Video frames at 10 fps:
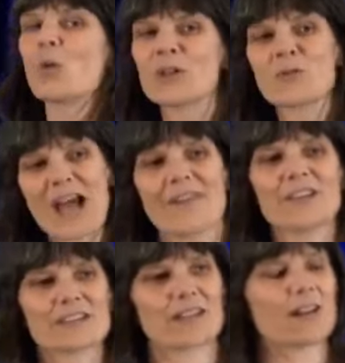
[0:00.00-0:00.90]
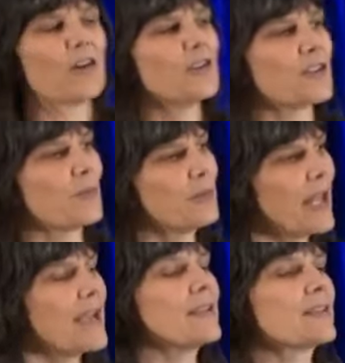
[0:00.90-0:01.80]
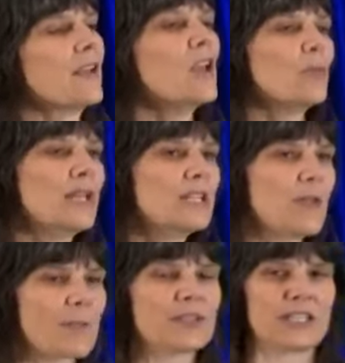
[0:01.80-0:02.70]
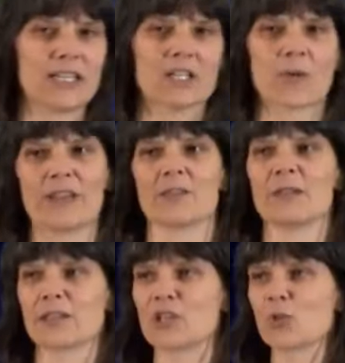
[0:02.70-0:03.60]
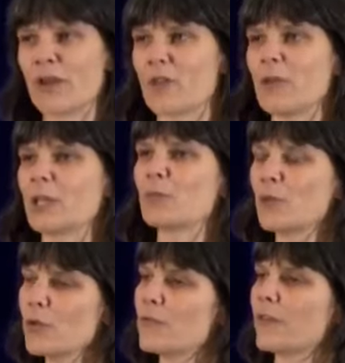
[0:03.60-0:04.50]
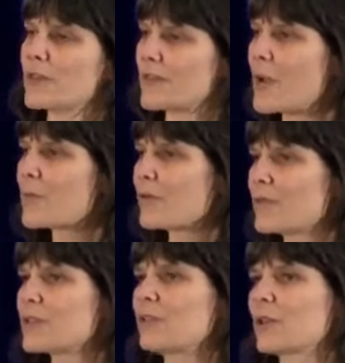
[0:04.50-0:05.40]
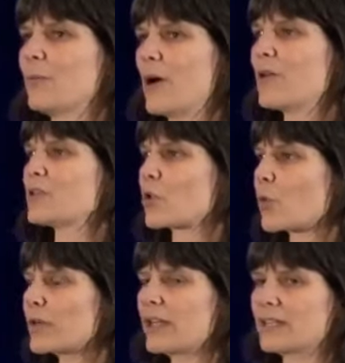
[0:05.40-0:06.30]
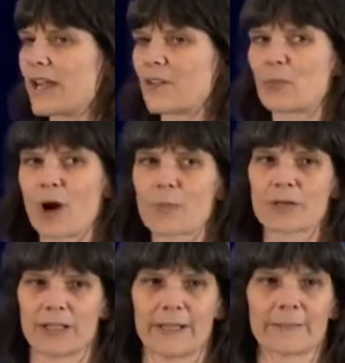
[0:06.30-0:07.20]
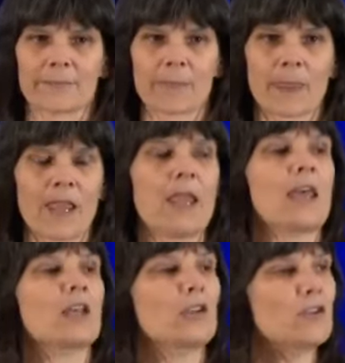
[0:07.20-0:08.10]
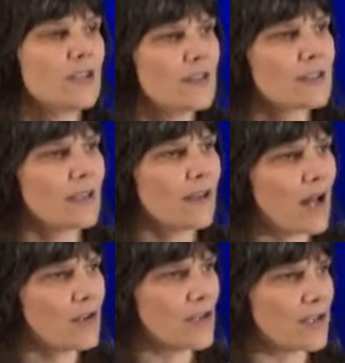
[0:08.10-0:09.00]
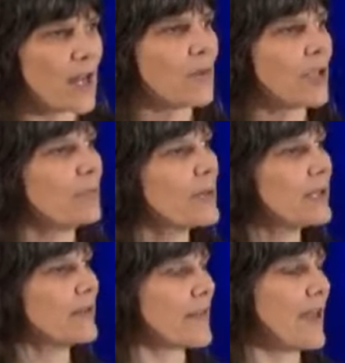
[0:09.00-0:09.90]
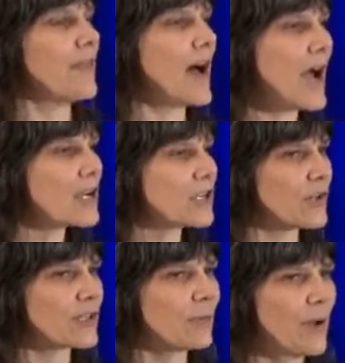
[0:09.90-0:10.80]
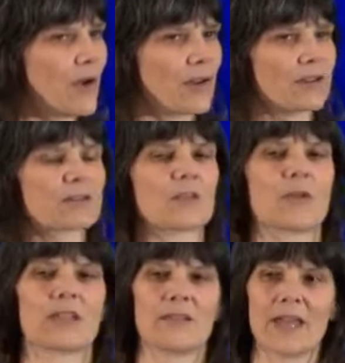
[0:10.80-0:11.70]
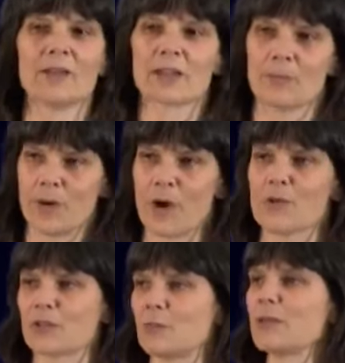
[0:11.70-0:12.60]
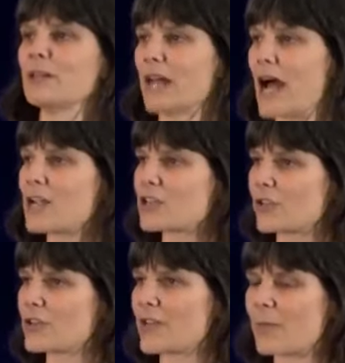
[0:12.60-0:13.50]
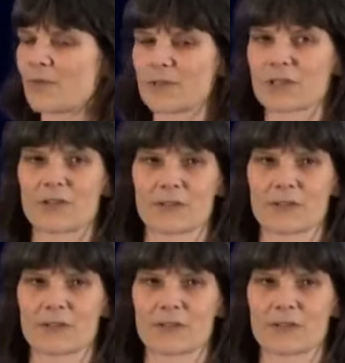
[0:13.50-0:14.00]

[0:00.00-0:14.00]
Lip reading: Once we have these technologies in place, we need to be able to integrate them in such a way that we can prove that the cyber and physical components are working together properly. Using these technologies, then, we can build, then, the high assurance components that we can then compose to build high assurance cyber physical